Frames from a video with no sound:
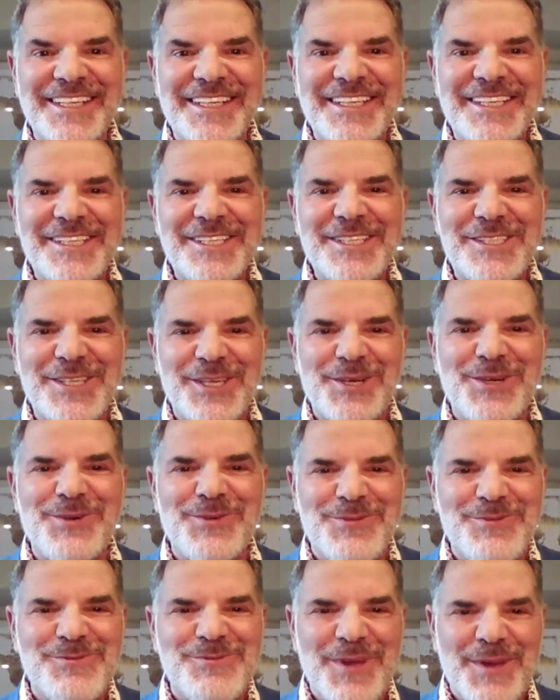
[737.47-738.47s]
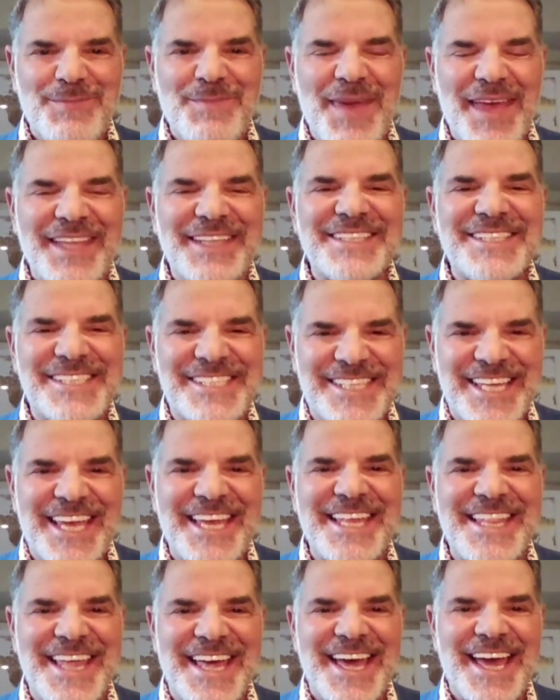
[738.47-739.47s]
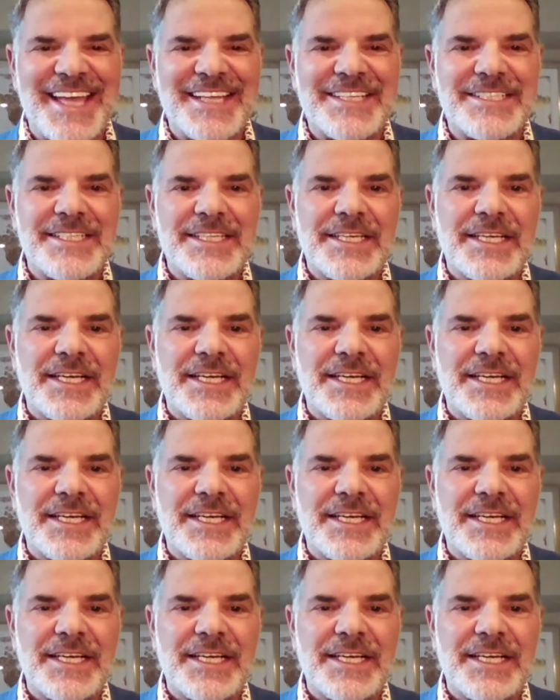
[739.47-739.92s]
Mm-hmm. So when men say that,